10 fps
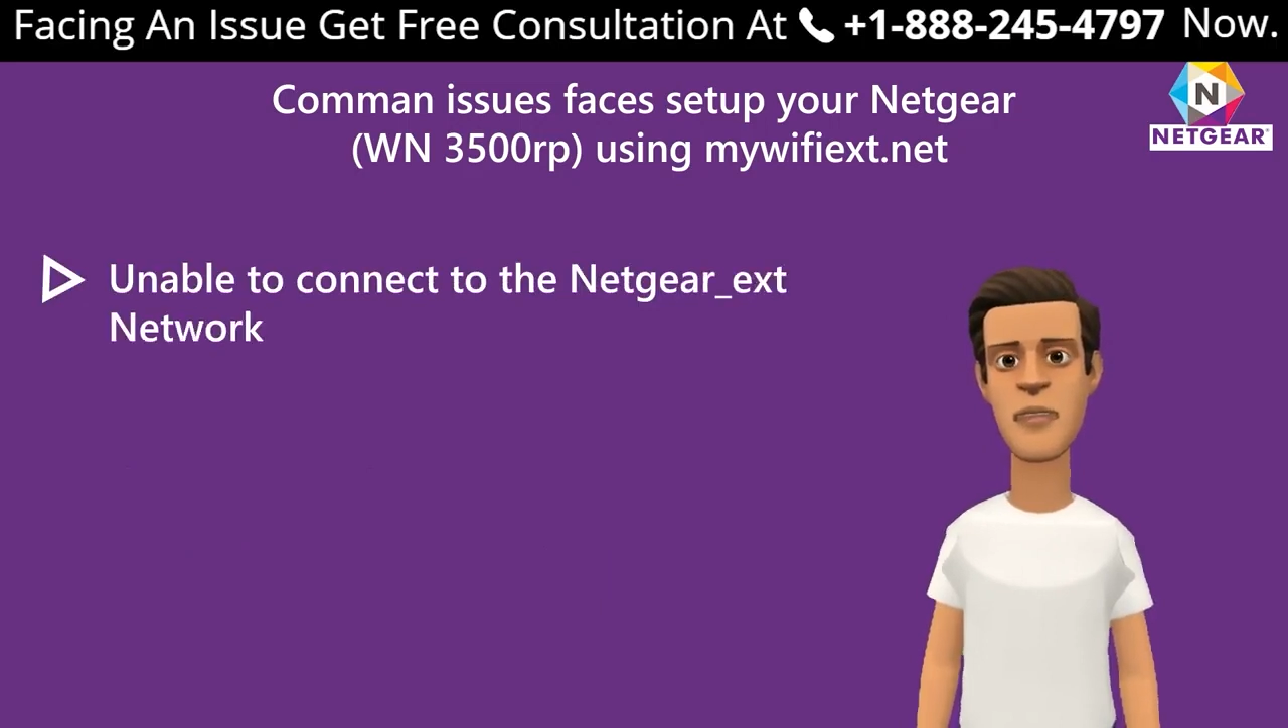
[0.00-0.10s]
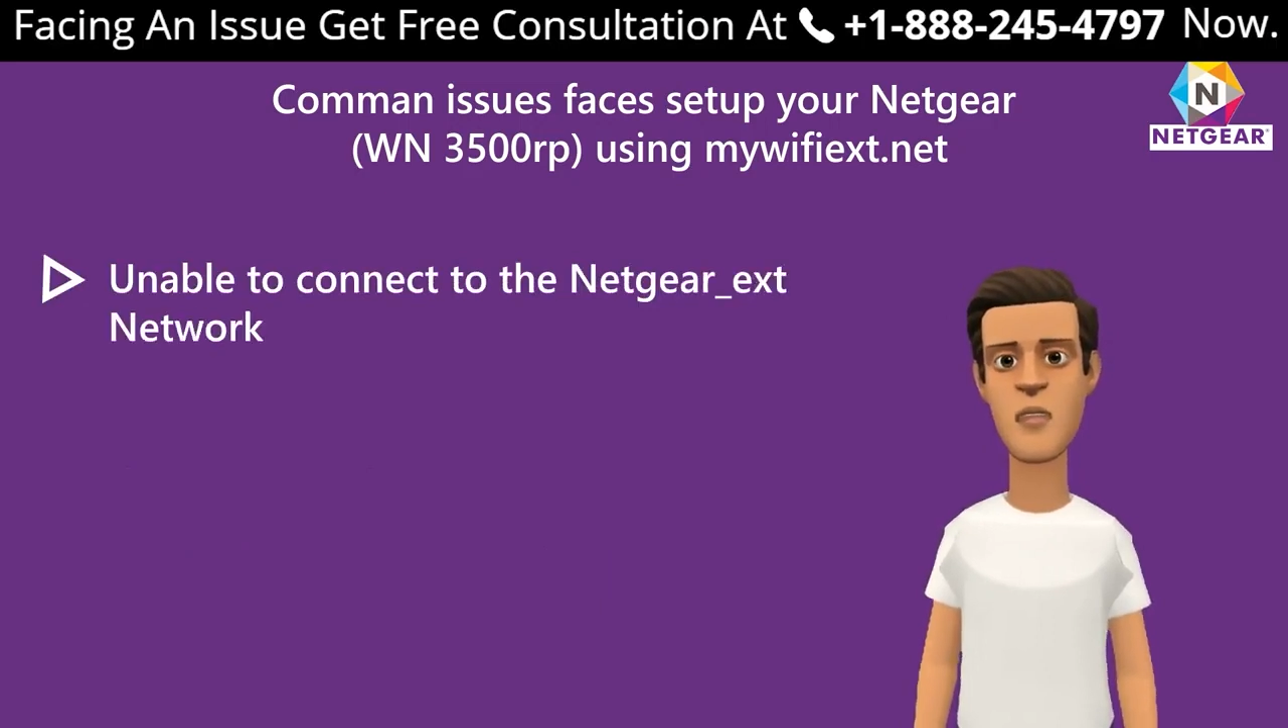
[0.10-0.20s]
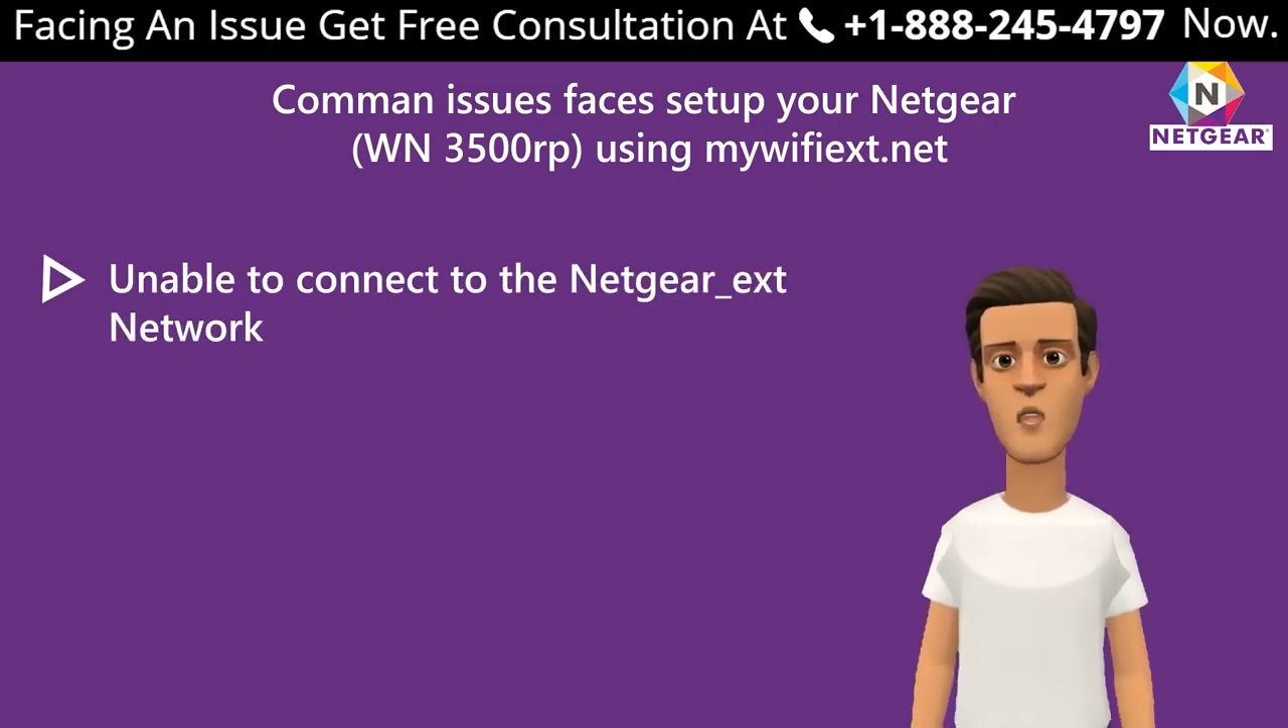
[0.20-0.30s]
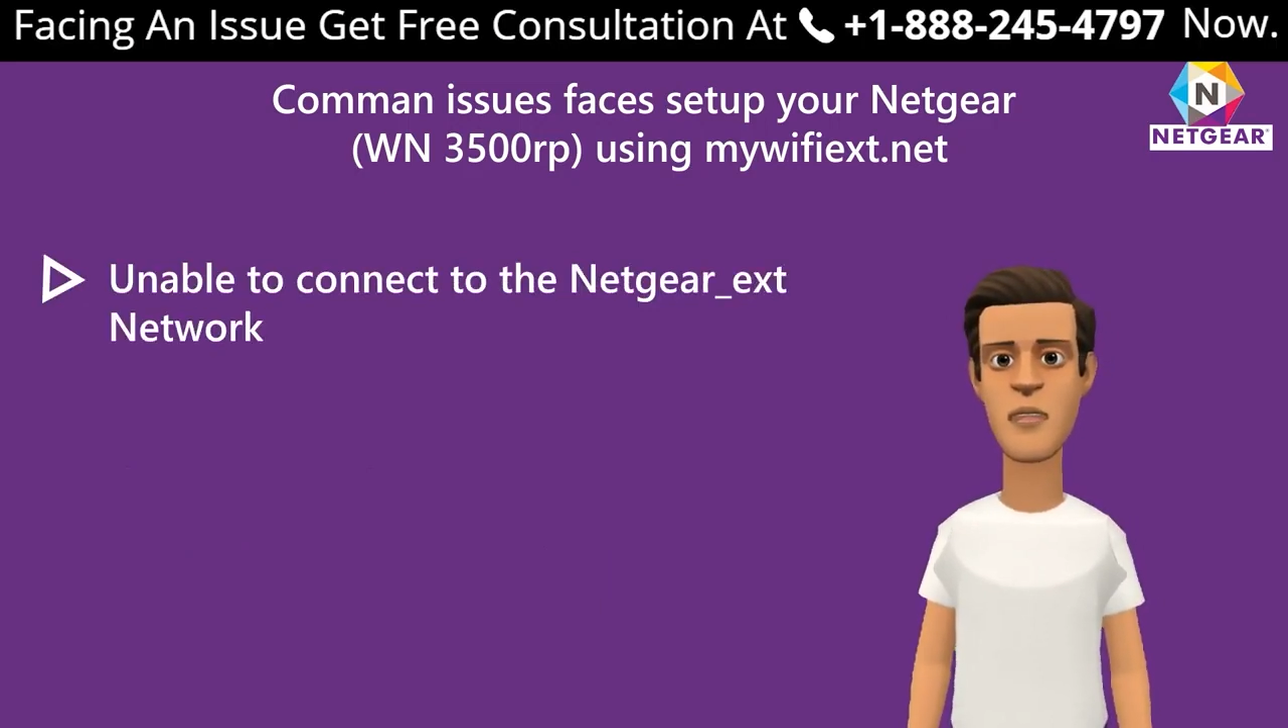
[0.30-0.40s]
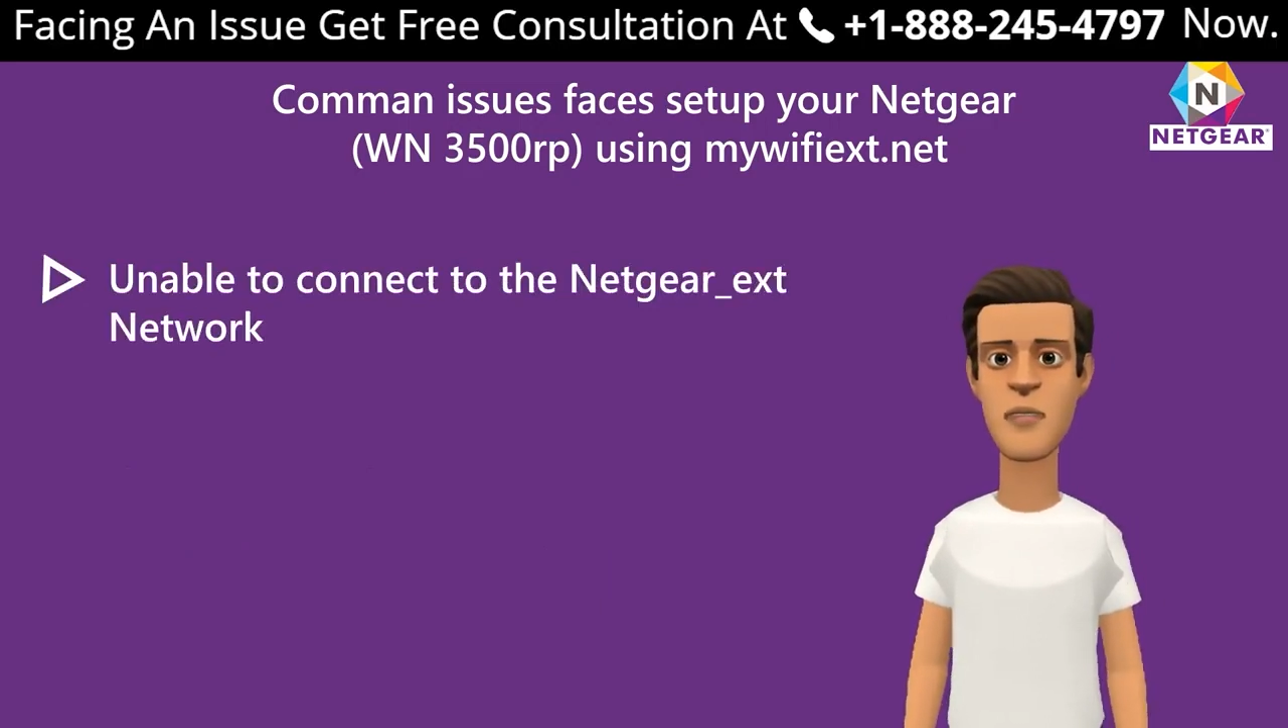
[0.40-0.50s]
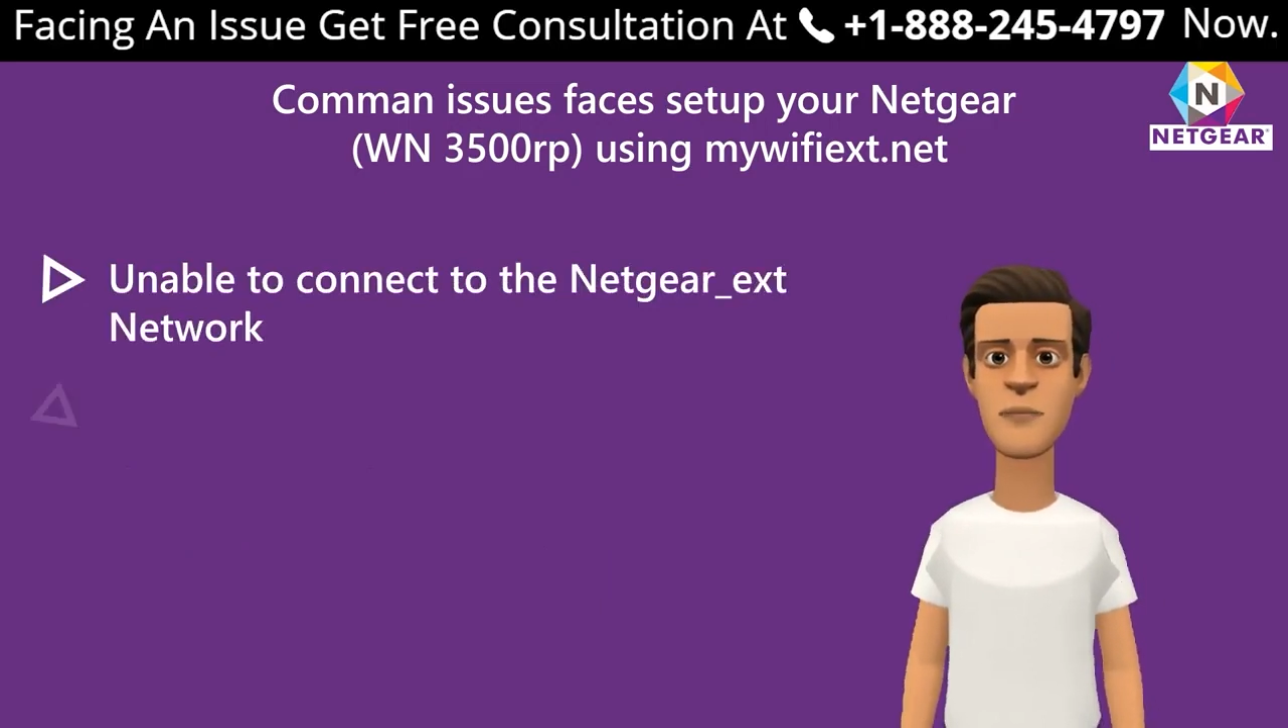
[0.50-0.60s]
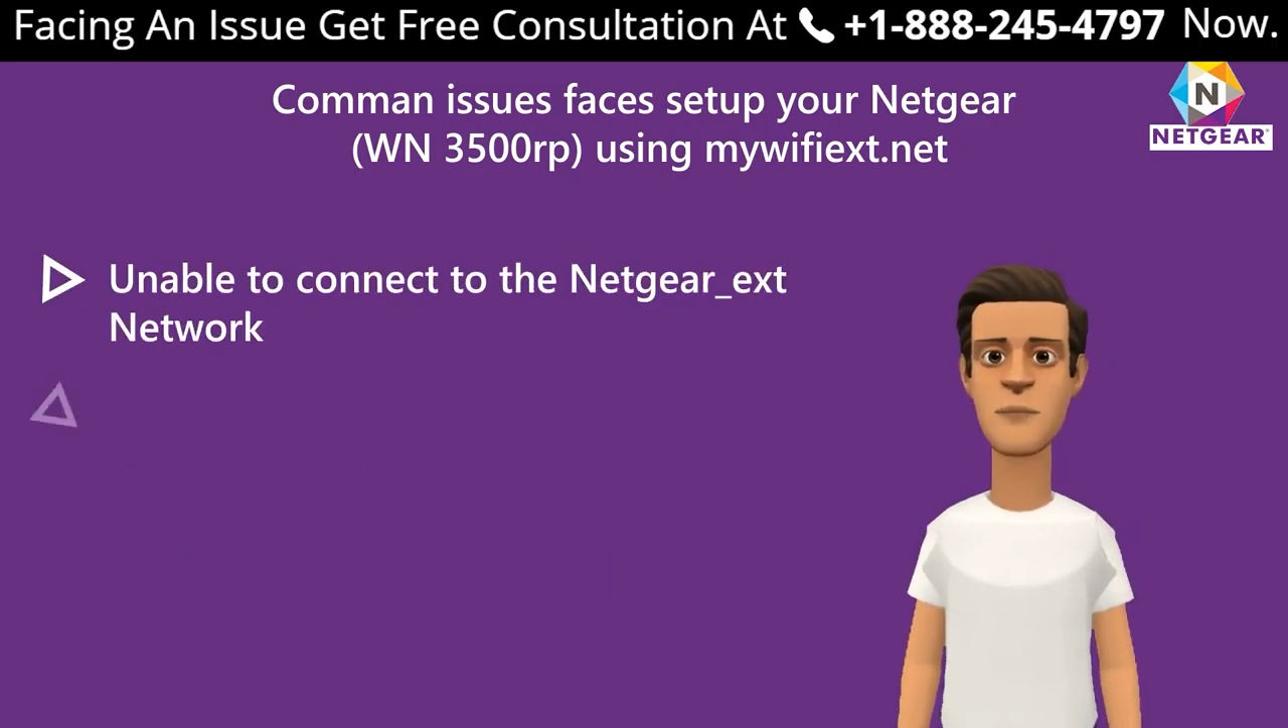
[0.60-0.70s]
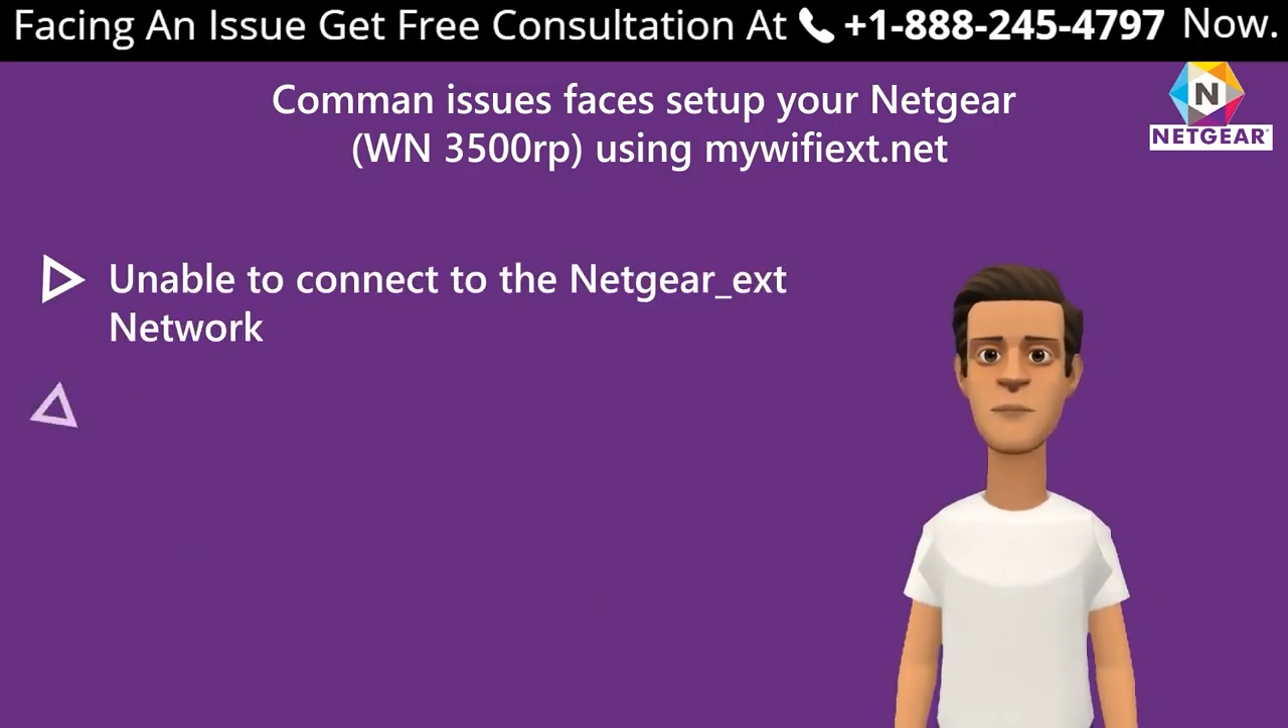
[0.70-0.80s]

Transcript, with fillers: network.